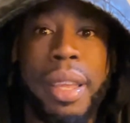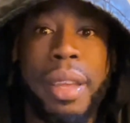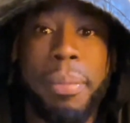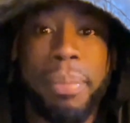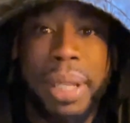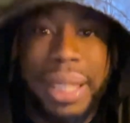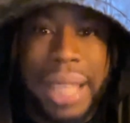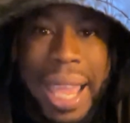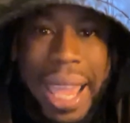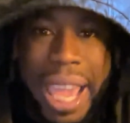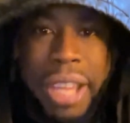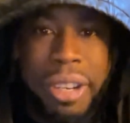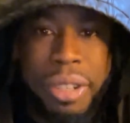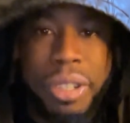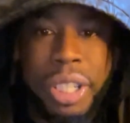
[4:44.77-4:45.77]
but that
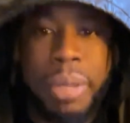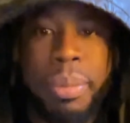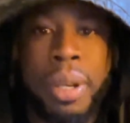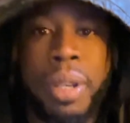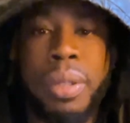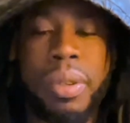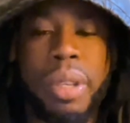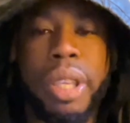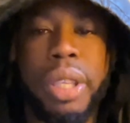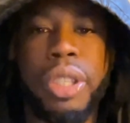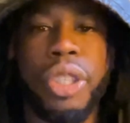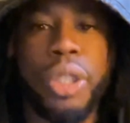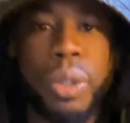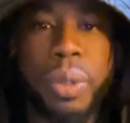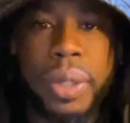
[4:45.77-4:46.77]
energy, bro,
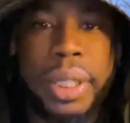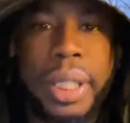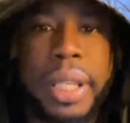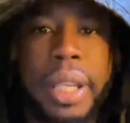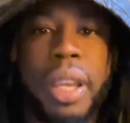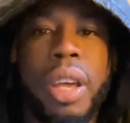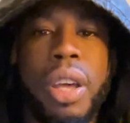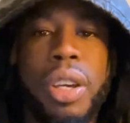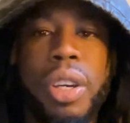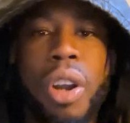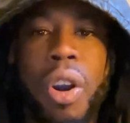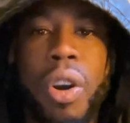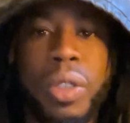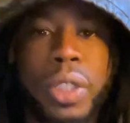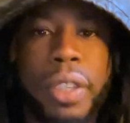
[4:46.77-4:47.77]
use it,
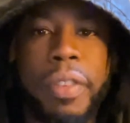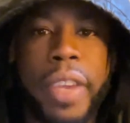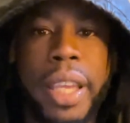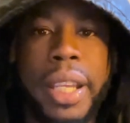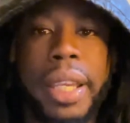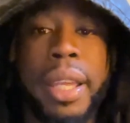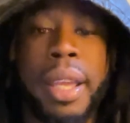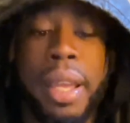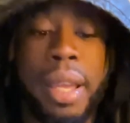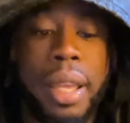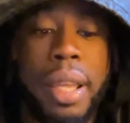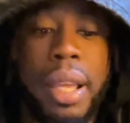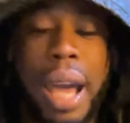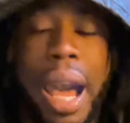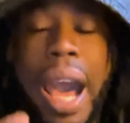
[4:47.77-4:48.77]
cultivate it.
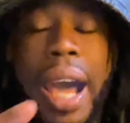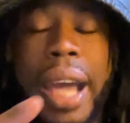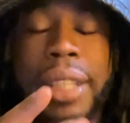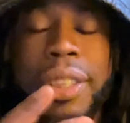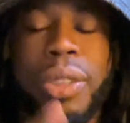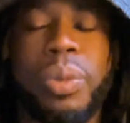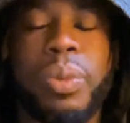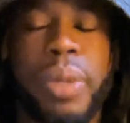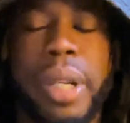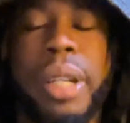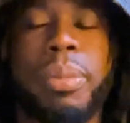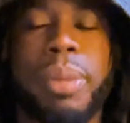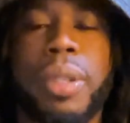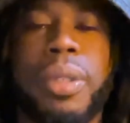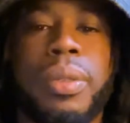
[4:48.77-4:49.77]
I swear,
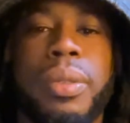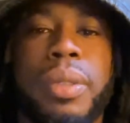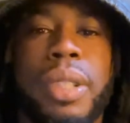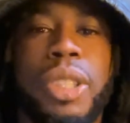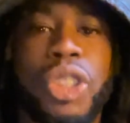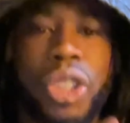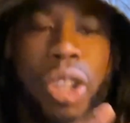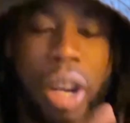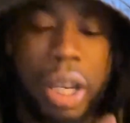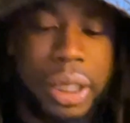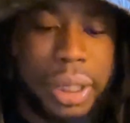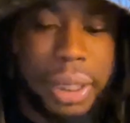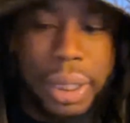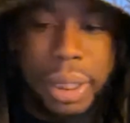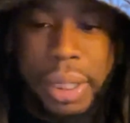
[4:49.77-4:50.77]
bro, start
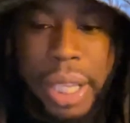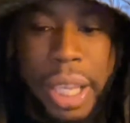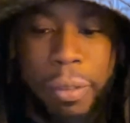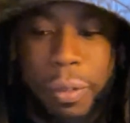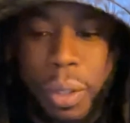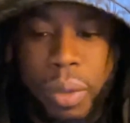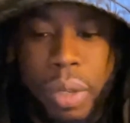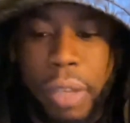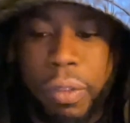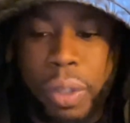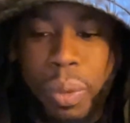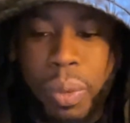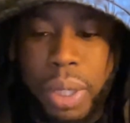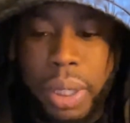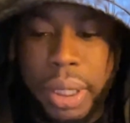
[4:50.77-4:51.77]
to, if you
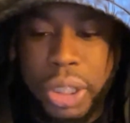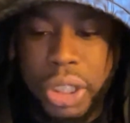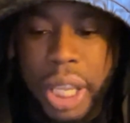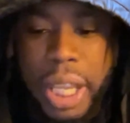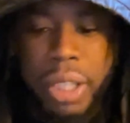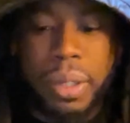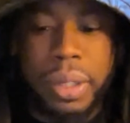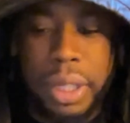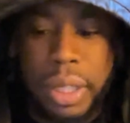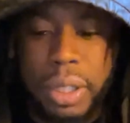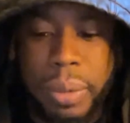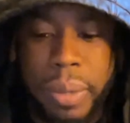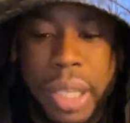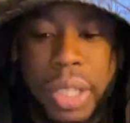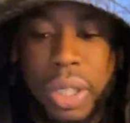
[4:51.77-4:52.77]
want to change your
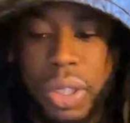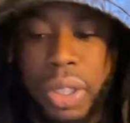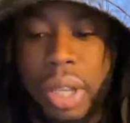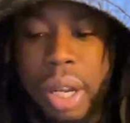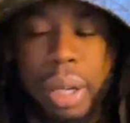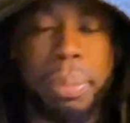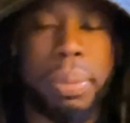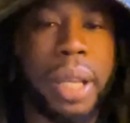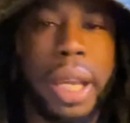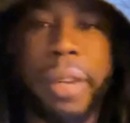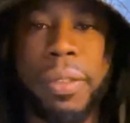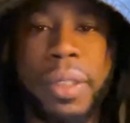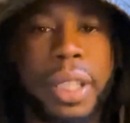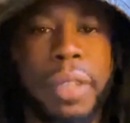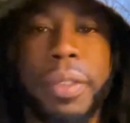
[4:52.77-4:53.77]
situation, start applying
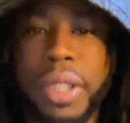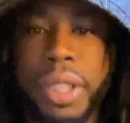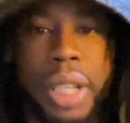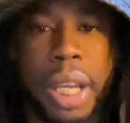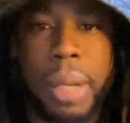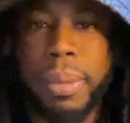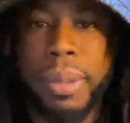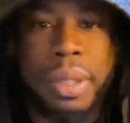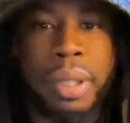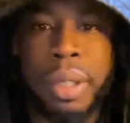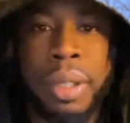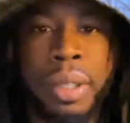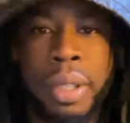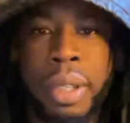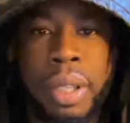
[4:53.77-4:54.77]
for different jobs.
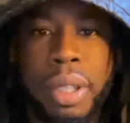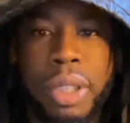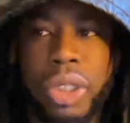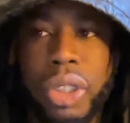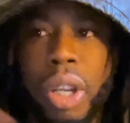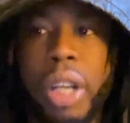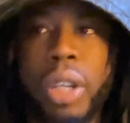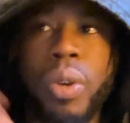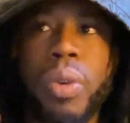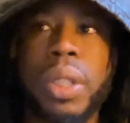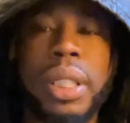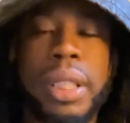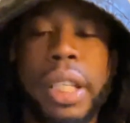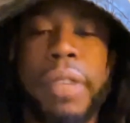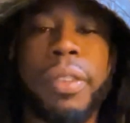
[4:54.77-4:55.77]
Start going
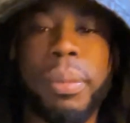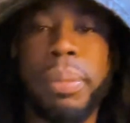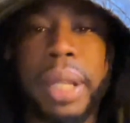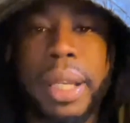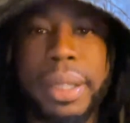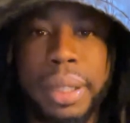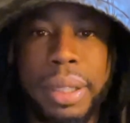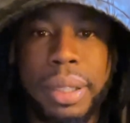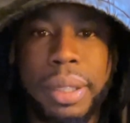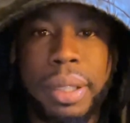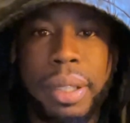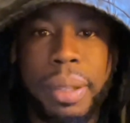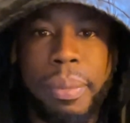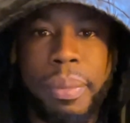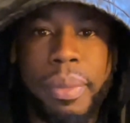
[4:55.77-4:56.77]
to different places.
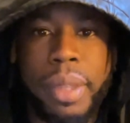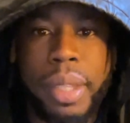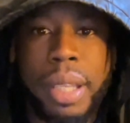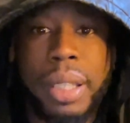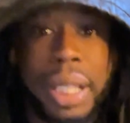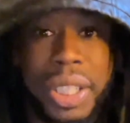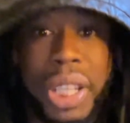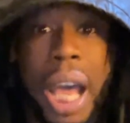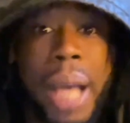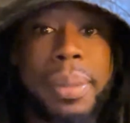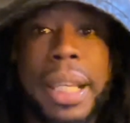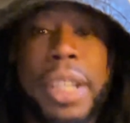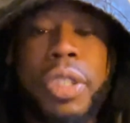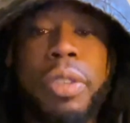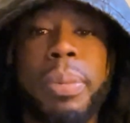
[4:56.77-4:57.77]
The jobs
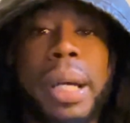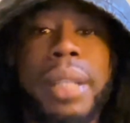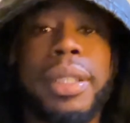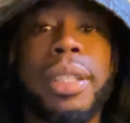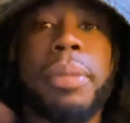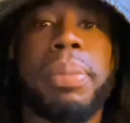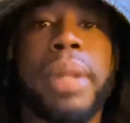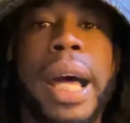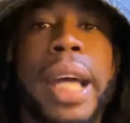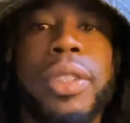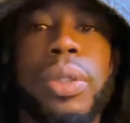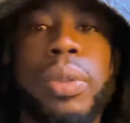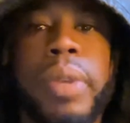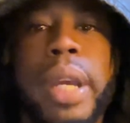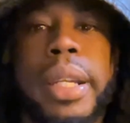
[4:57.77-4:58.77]
that you're about to apply
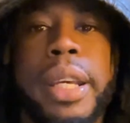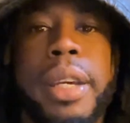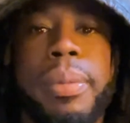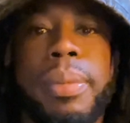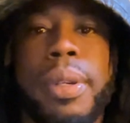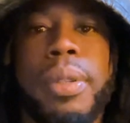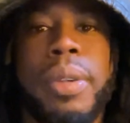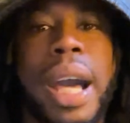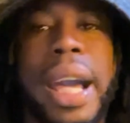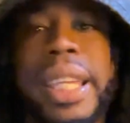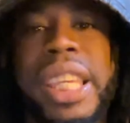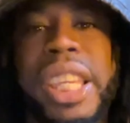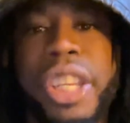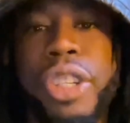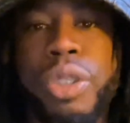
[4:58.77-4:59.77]
to right now, bro, I
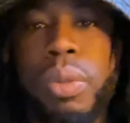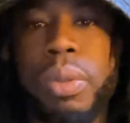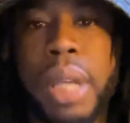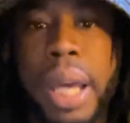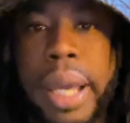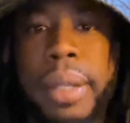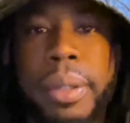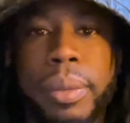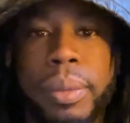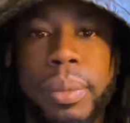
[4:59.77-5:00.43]
kid you not,